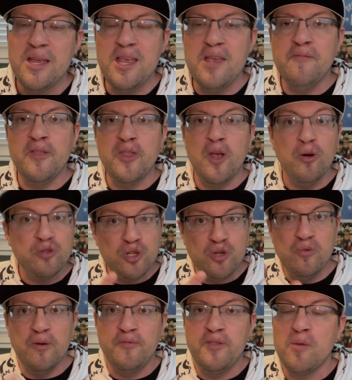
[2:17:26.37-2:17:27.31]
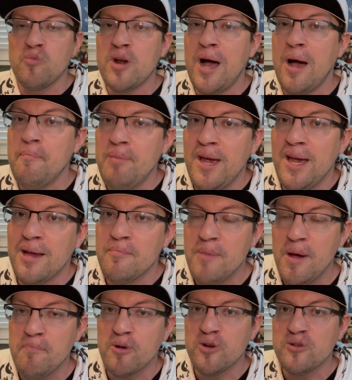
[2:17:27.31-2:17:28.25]
even though two of them were not
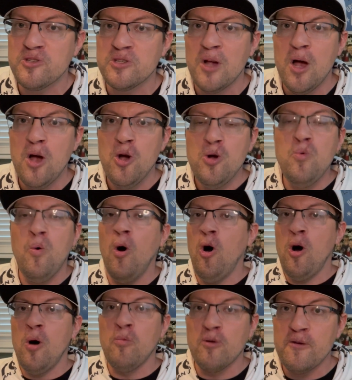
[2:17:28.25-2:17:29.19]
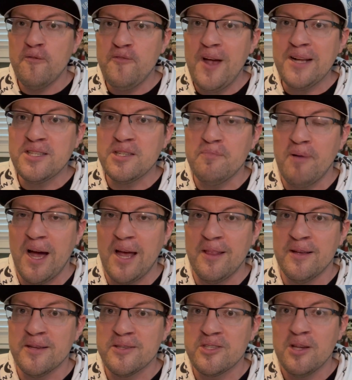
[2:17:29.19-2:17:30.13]
paying members, who all were affected
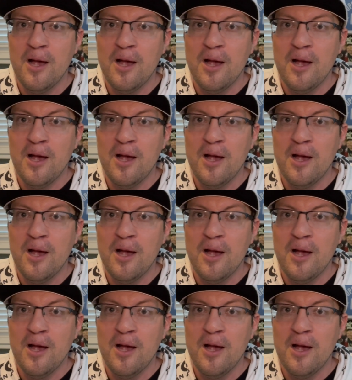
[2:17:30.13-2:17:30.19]
by this.